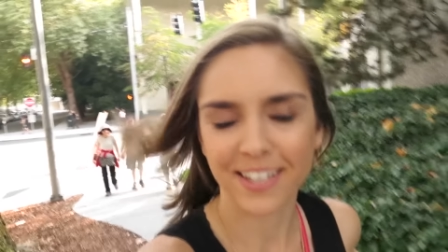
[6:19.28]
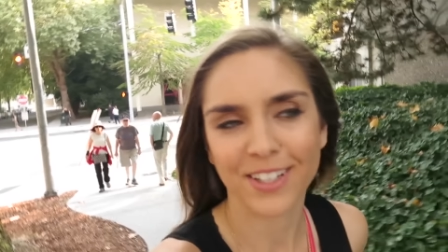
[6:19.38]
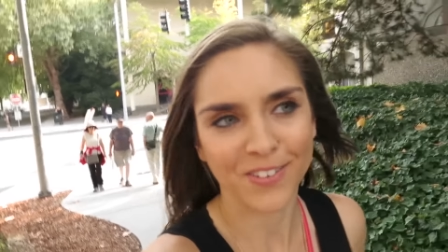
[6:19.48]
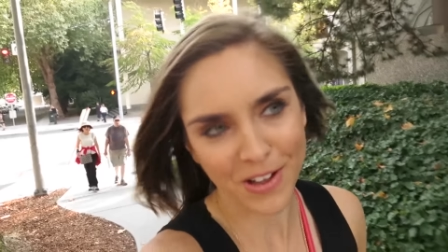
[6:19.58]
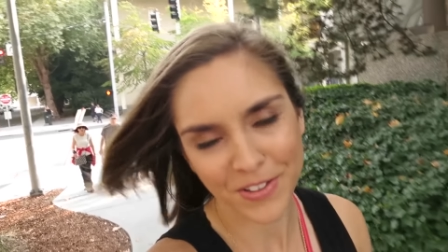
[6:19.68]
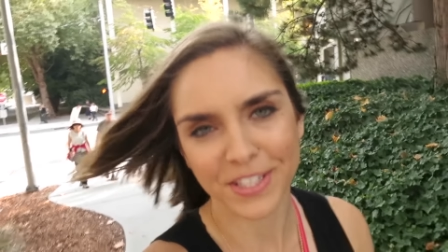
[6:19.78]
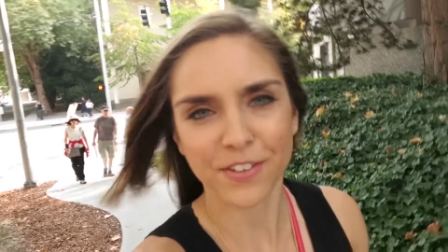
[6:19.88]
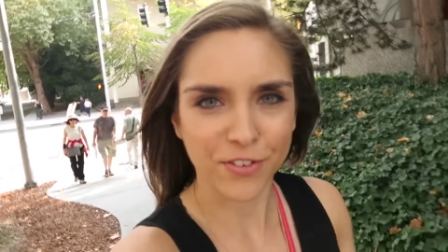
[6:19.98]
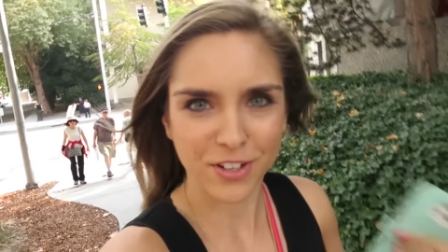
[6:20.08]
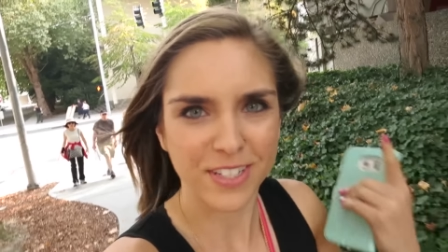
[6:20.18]
it. Well, that's
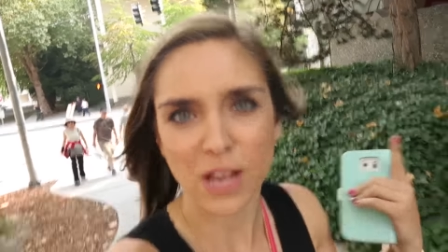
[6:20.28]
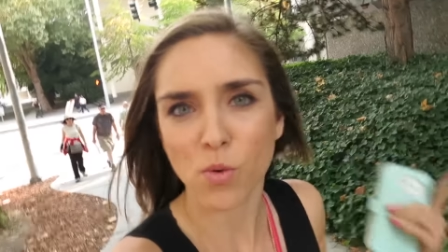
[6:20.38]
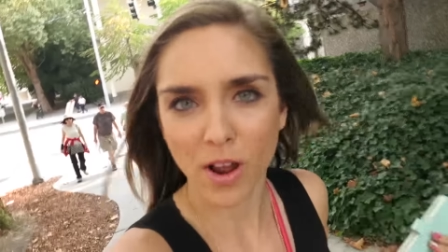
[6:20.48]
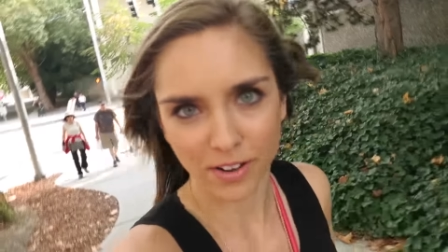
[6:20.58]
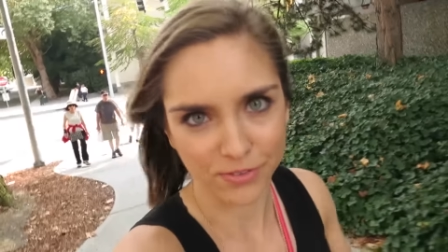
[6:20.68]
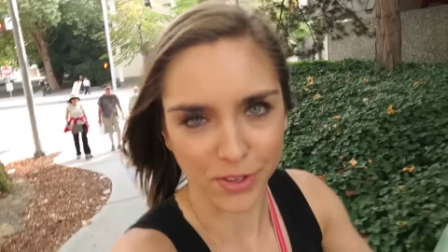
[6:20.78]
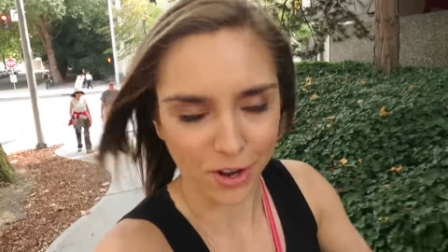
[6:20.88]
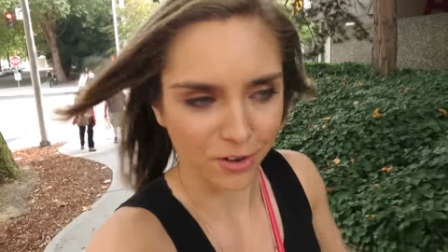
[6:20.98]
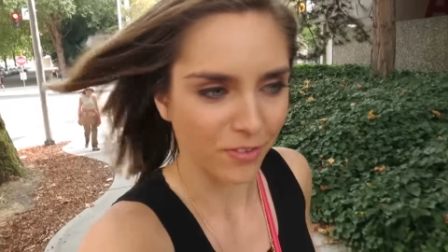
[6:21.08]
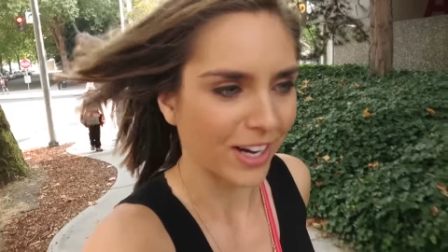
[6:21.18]
it for day one of
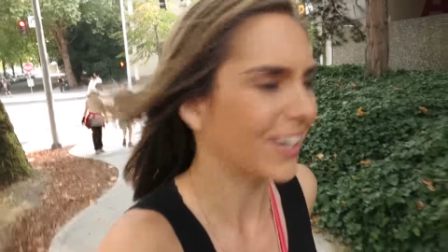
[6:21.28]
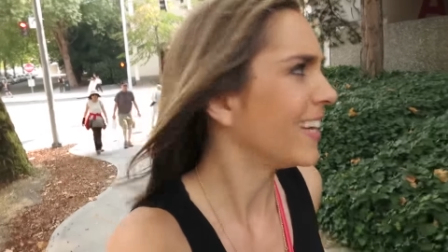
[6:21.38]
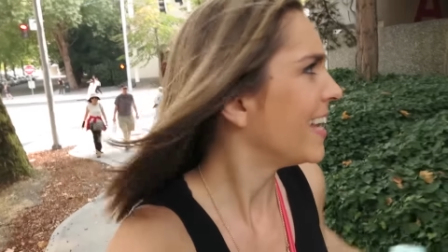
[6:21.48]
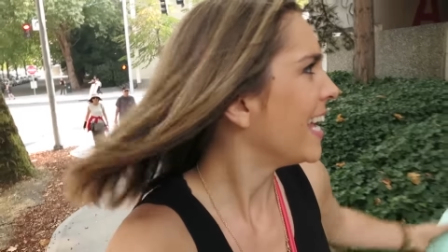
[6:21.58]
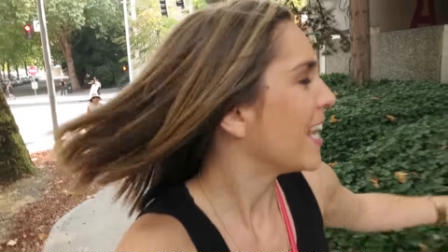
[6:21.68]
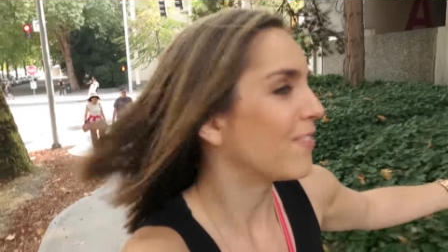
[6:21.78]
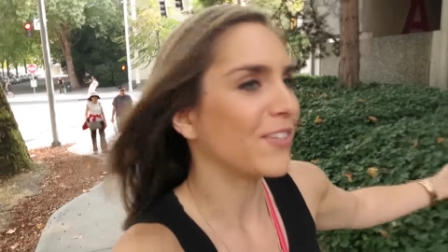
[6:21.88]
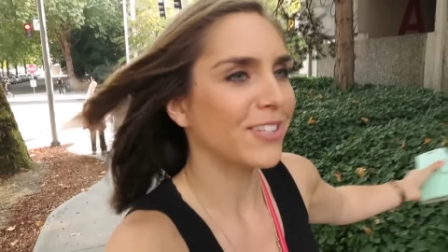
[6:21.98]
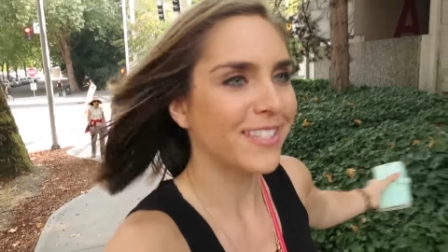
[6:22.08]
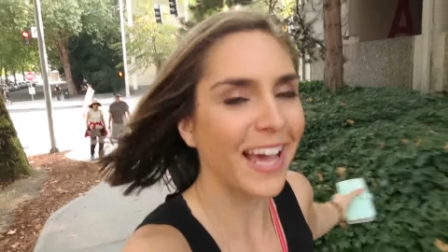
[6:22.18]
Vlogger Fair
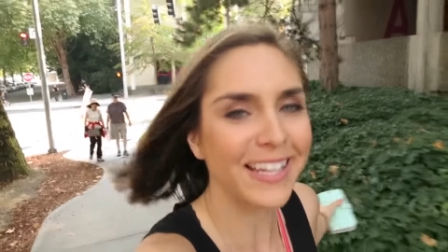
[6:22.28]
feels